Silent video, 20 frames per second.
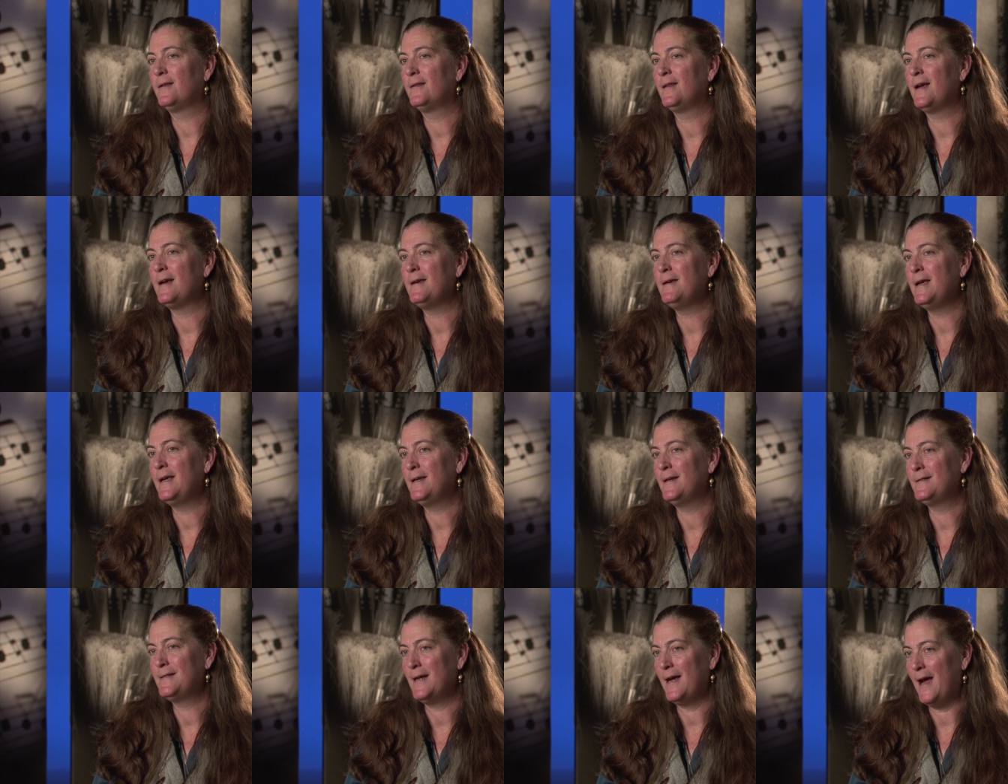that they
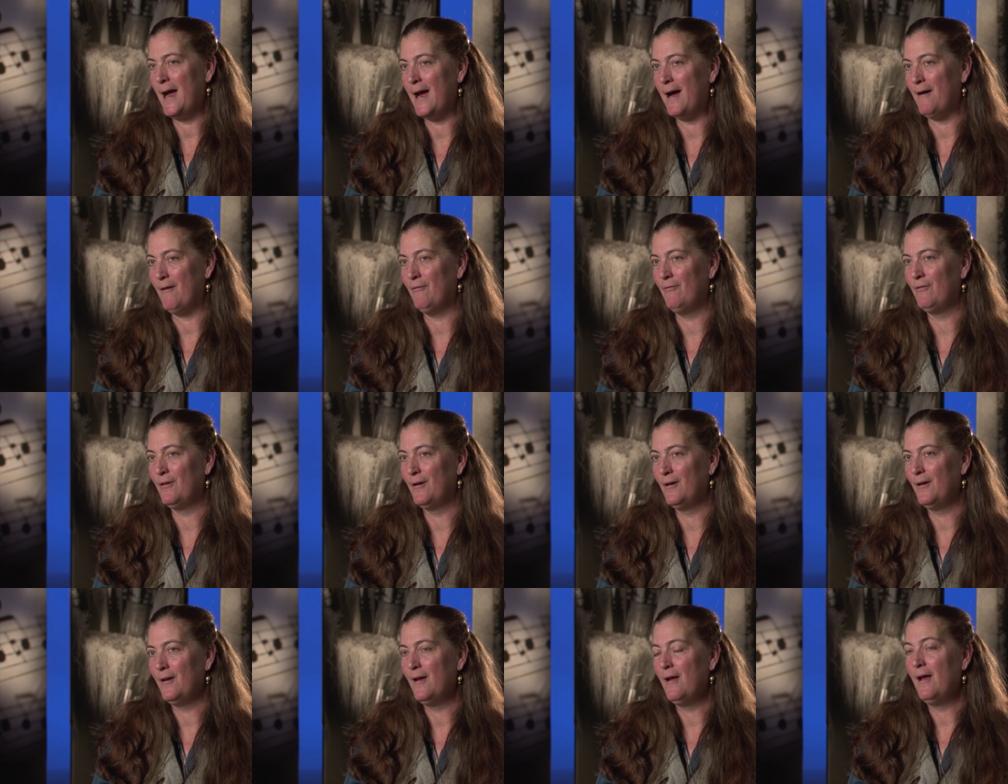needed to have
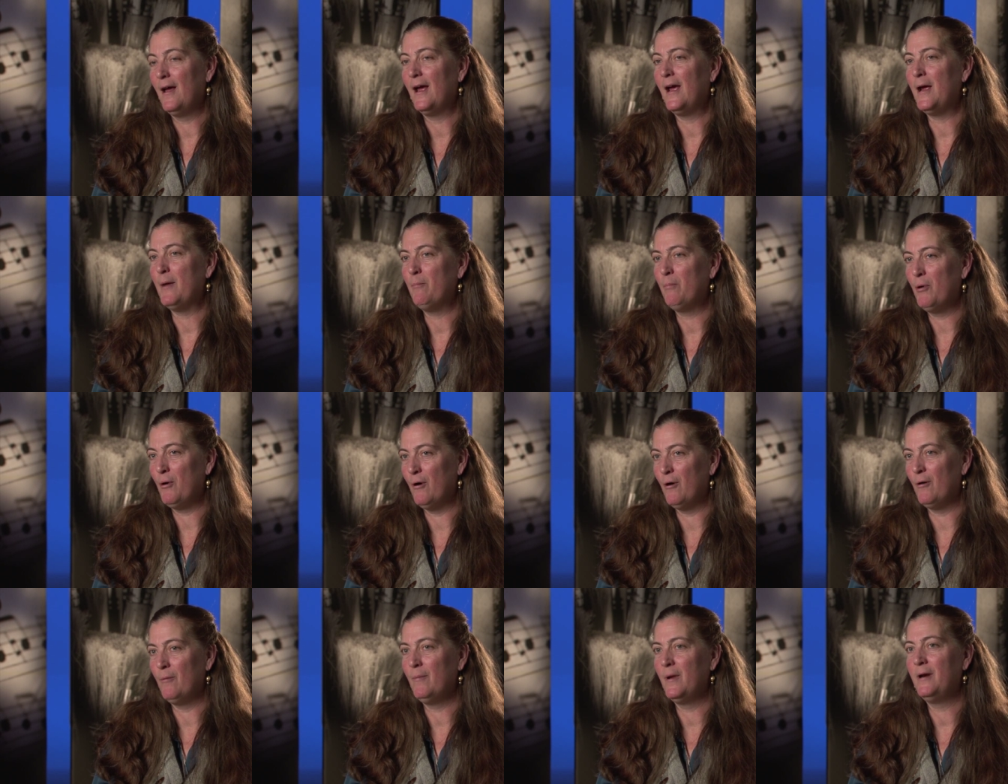a
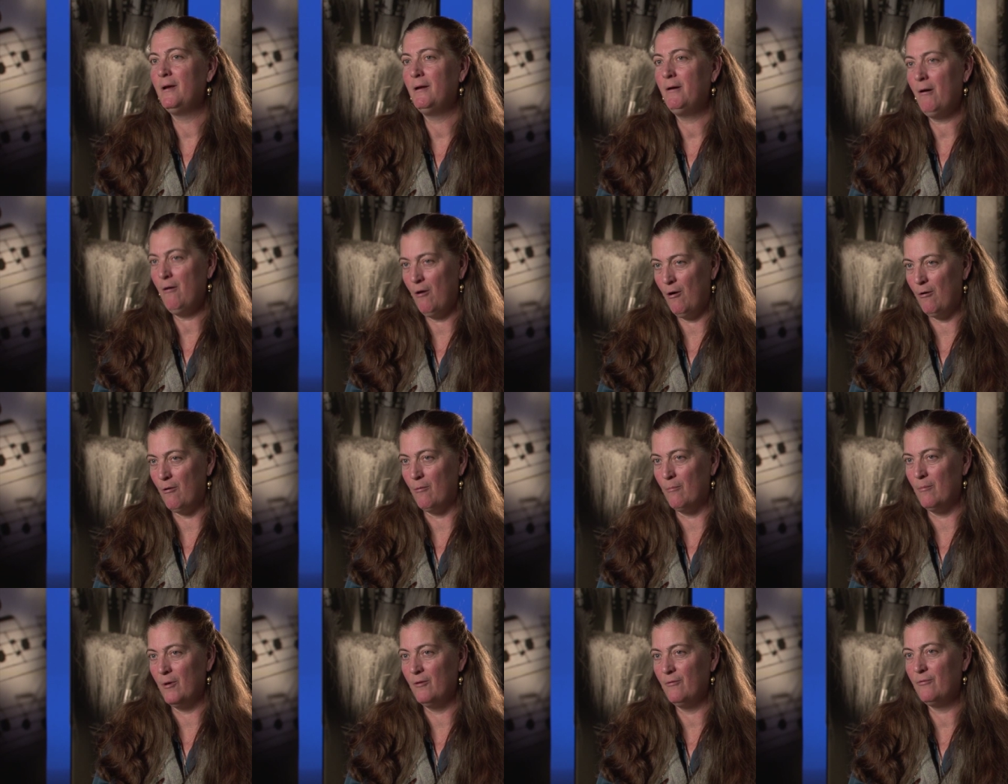permanent
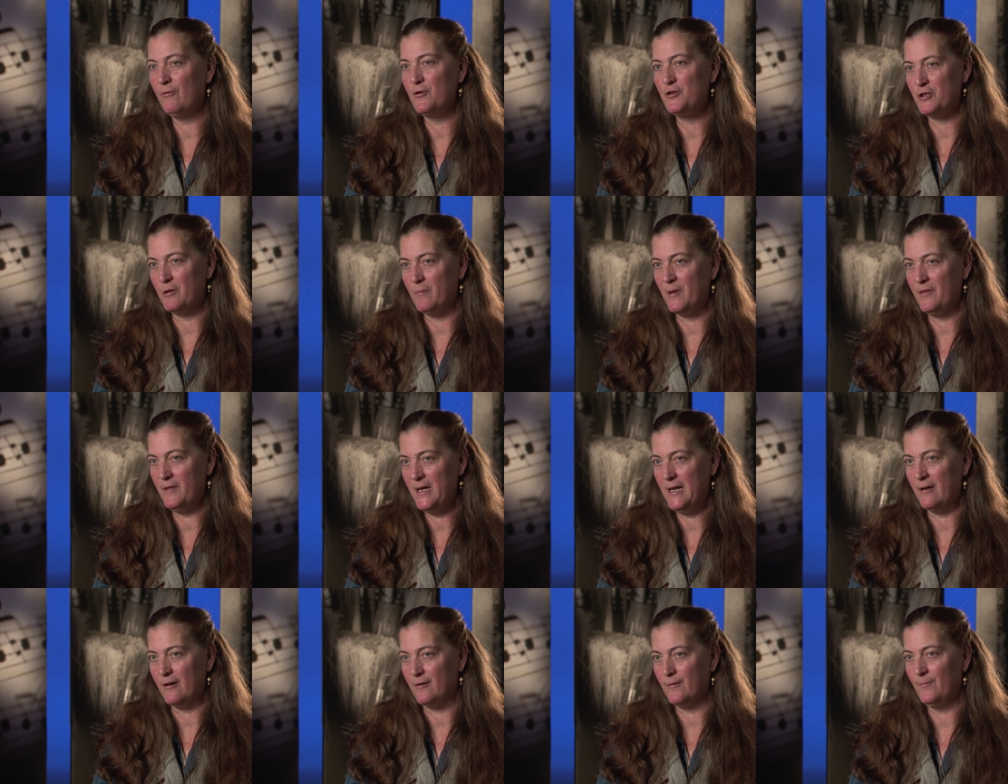home for German
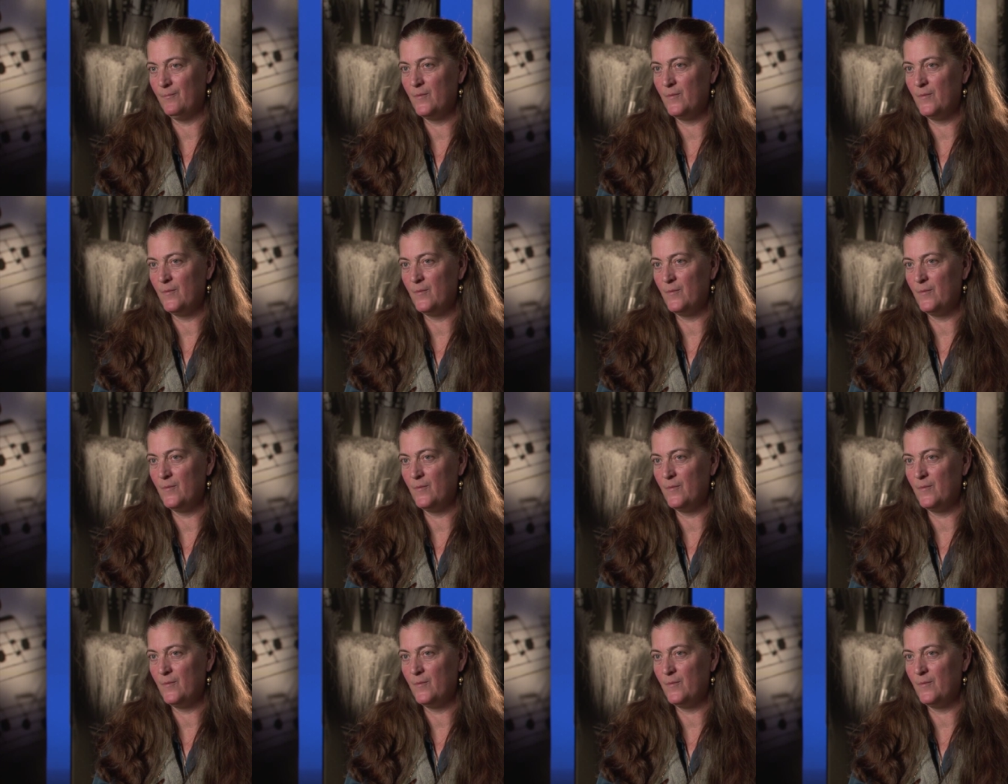theater.